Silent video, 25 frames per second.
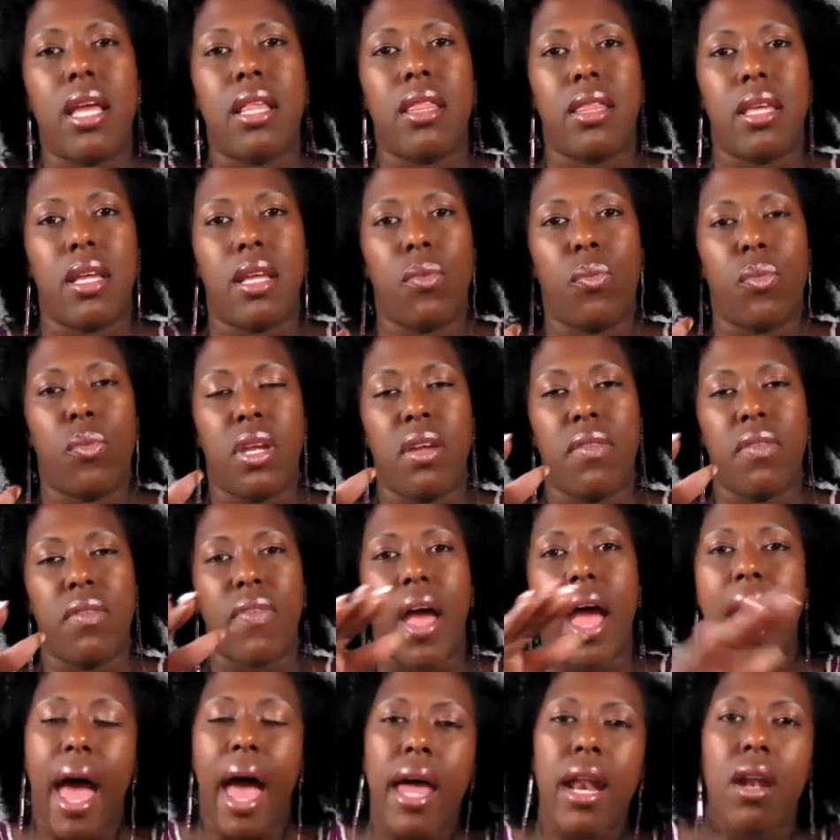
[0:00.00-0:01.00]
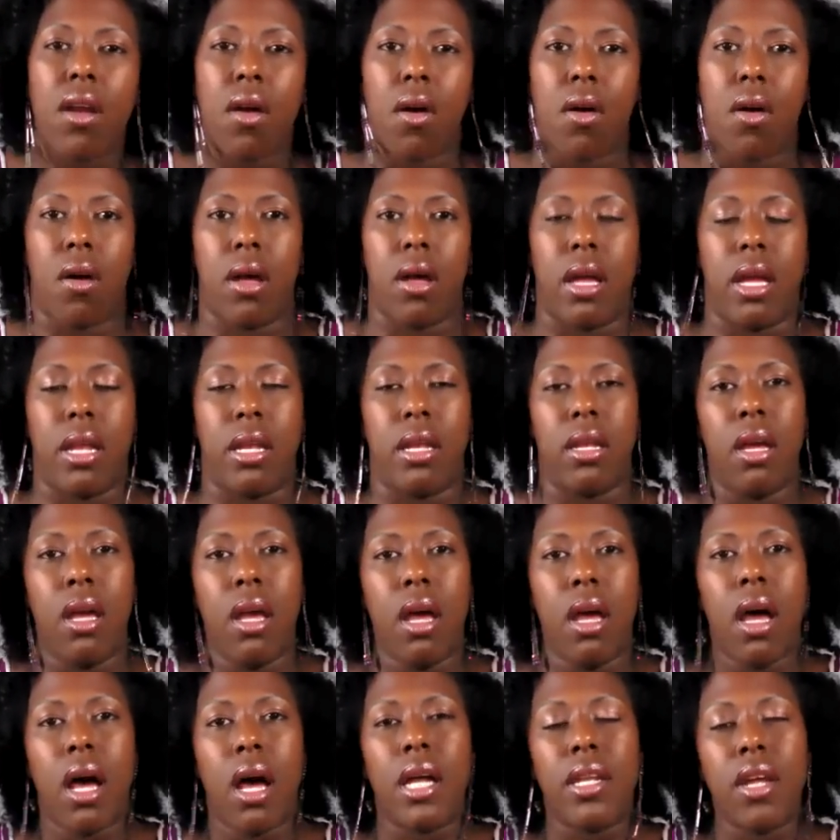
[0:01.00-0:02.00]
And then we've added on
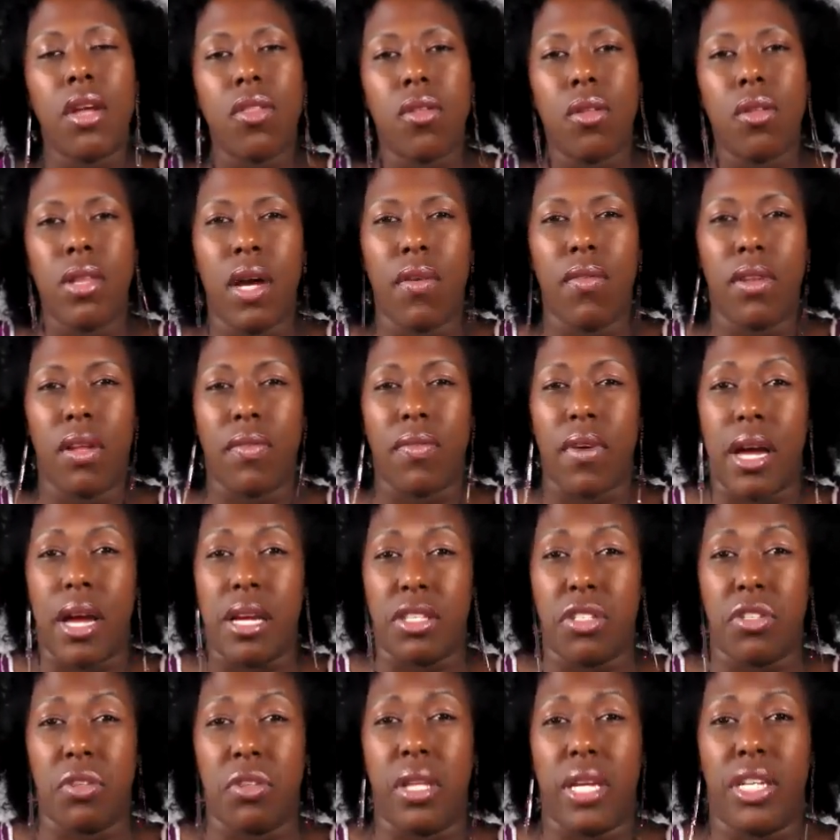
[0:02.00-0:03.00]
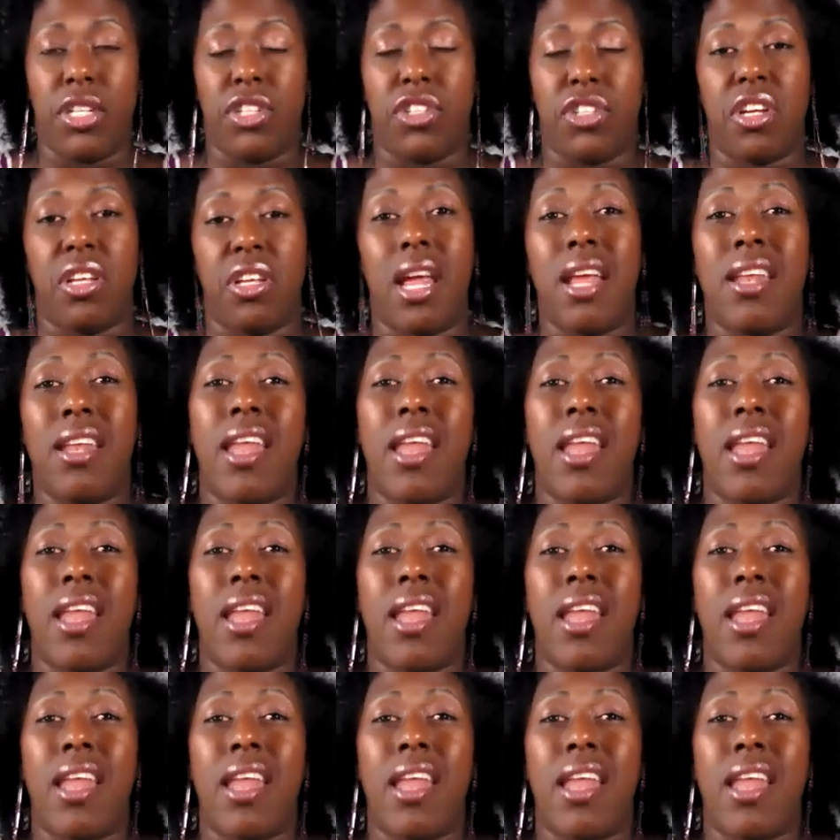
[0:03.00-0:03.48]
another level of isolation,